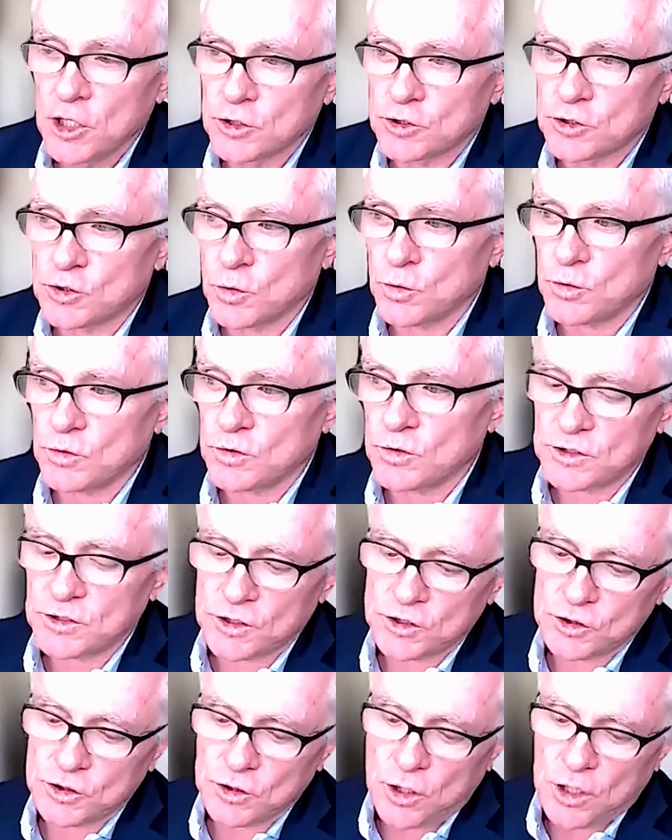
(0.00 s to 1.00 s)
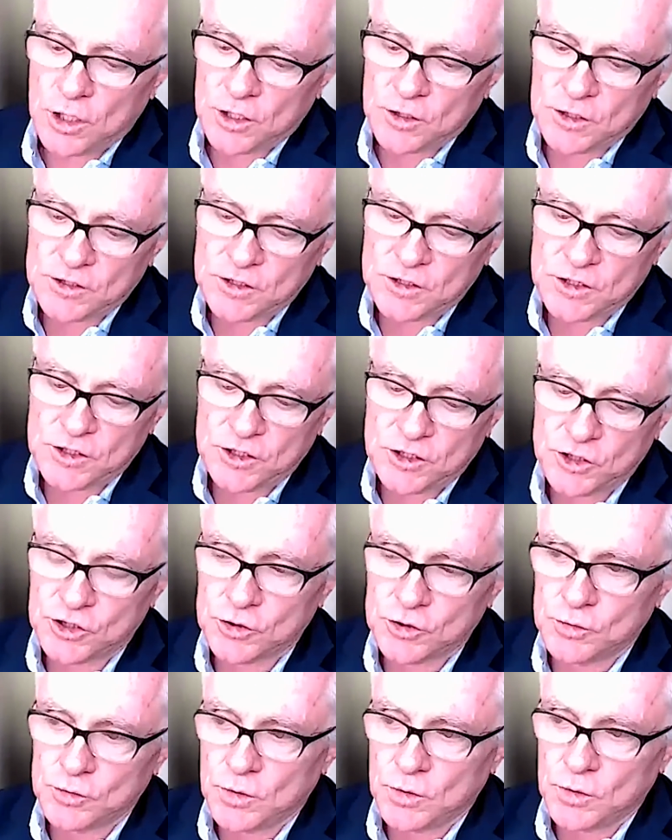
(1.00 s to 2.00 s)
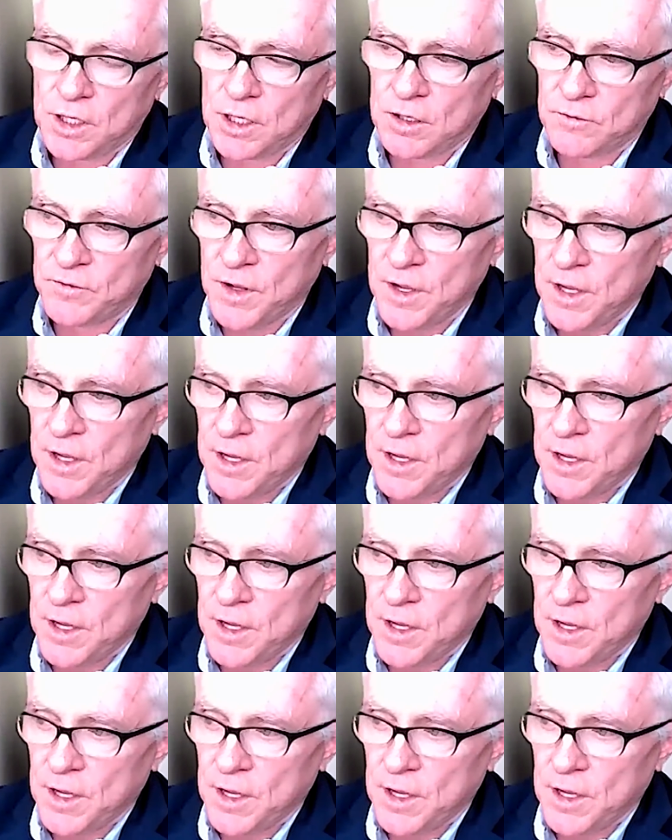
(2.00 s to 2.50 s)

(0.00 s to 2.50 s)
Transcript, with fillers: So this is not, this is an issue of